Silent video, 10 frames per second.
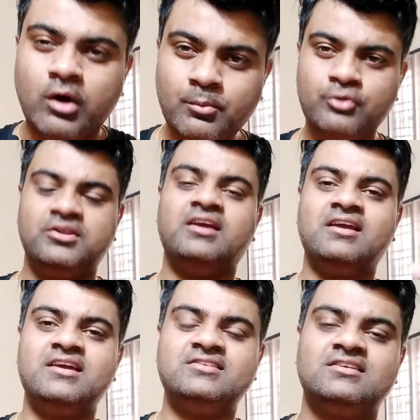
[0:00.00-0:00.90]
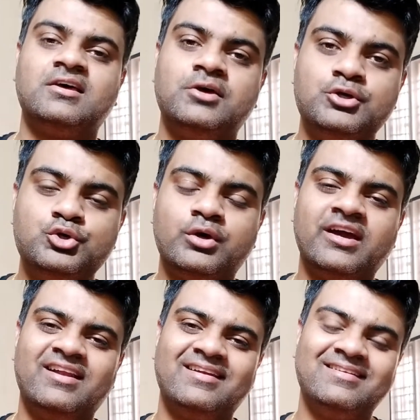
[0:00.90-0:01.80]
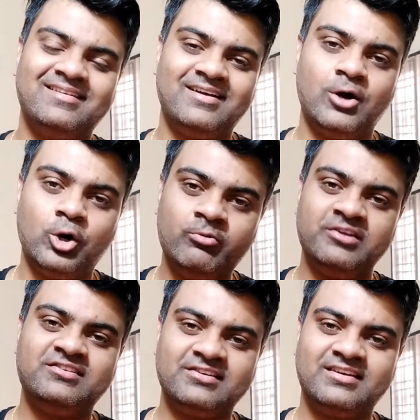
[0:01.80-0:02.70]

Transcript: one more thing is you can always